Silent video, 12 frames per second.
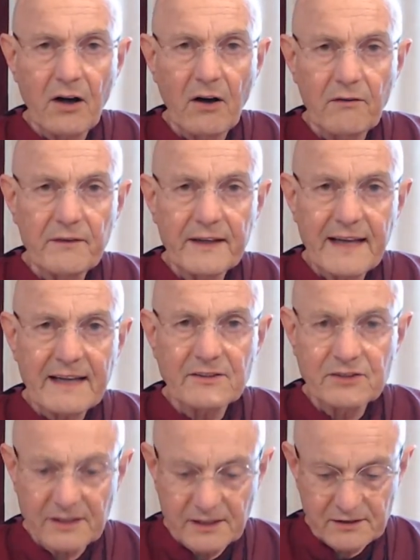on the
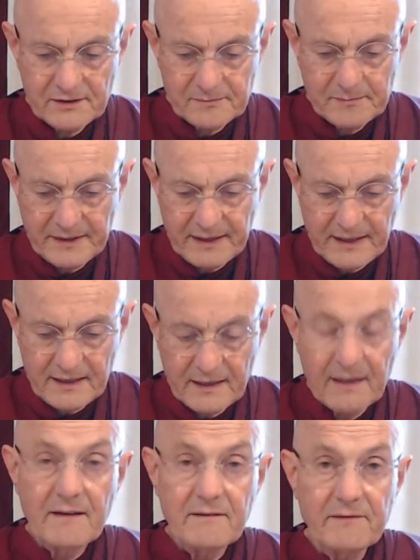Ganges,
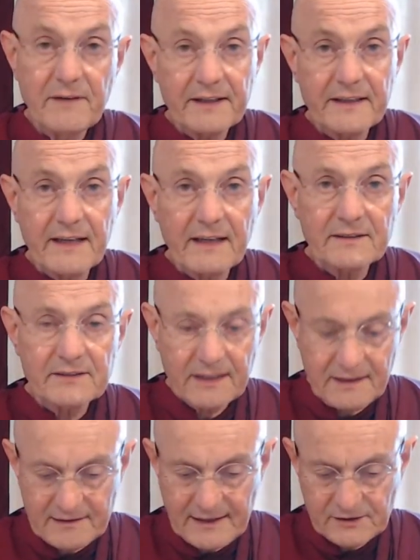
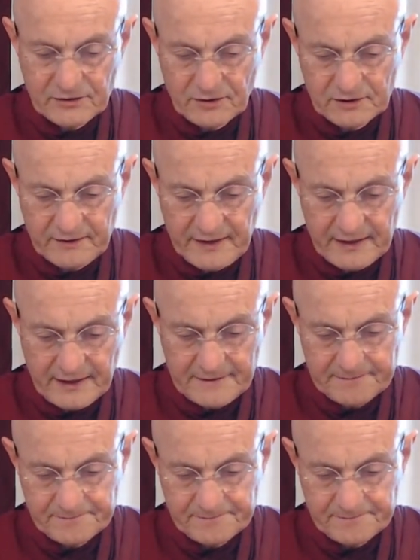Varanasi, that sort of area.